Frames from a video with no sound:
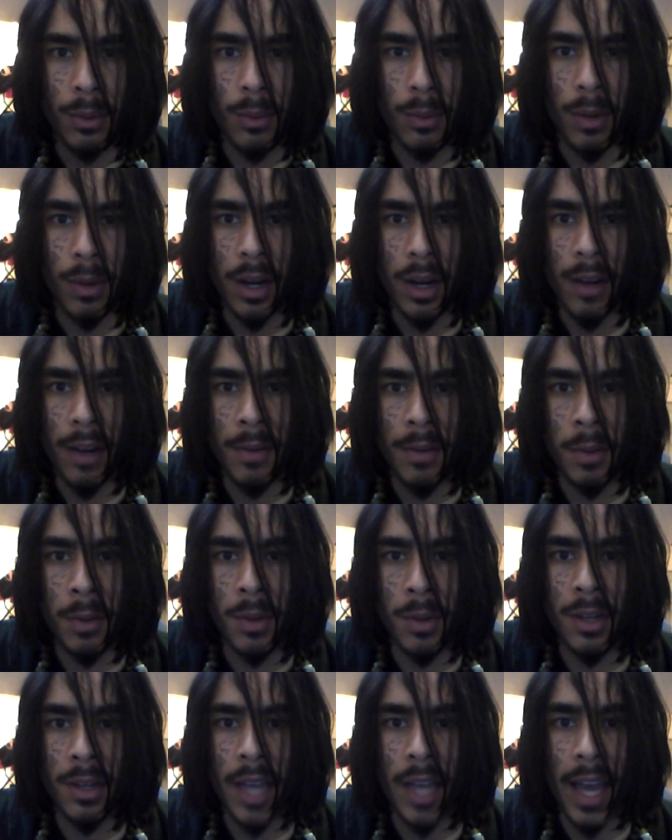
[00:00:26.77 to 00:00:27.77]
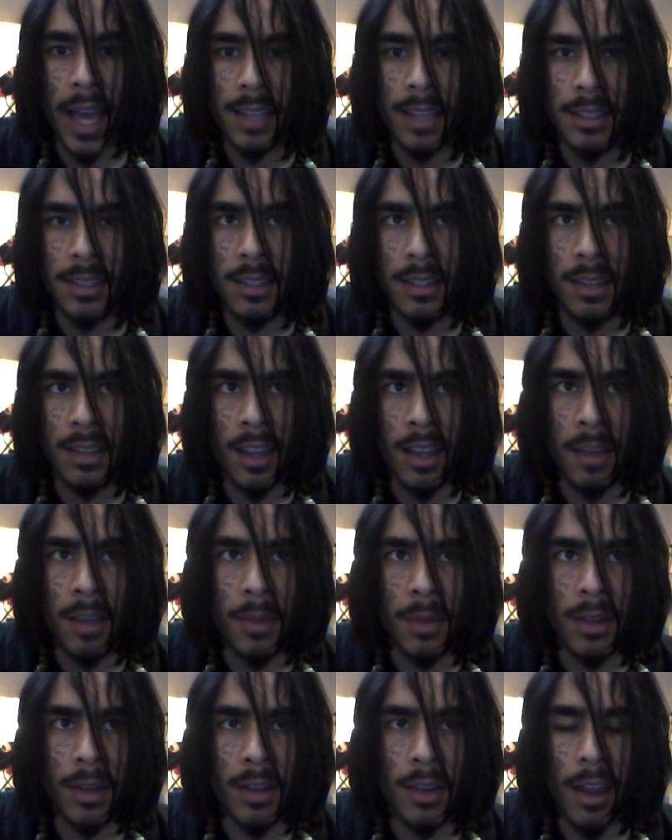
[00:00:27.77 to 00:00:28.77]
where everyone acts the same
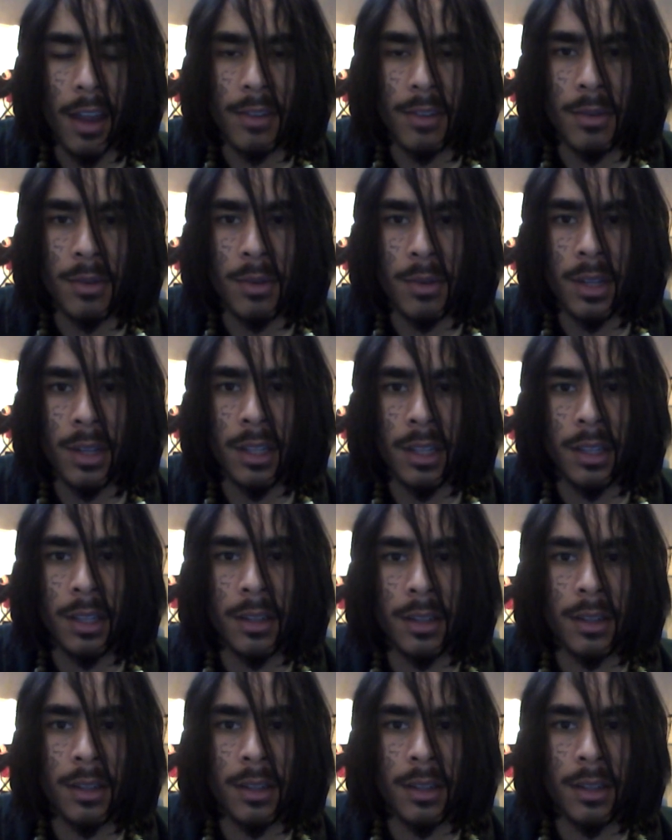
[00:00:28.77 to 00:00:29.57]
and everyone